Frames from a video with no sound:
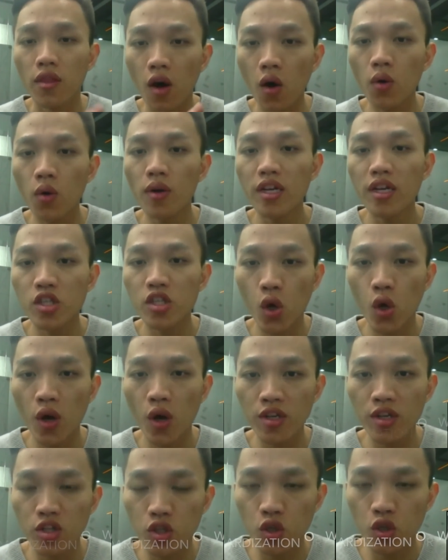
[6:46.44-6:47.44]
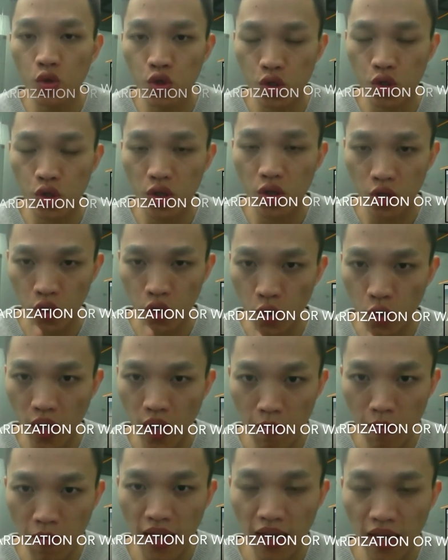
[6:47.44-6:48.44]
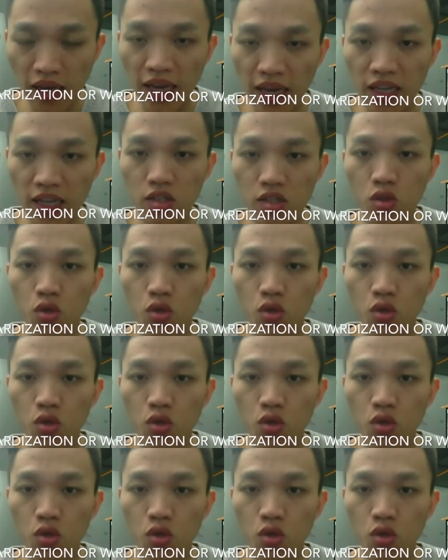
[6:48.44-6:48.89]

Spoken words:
The only choice you can make is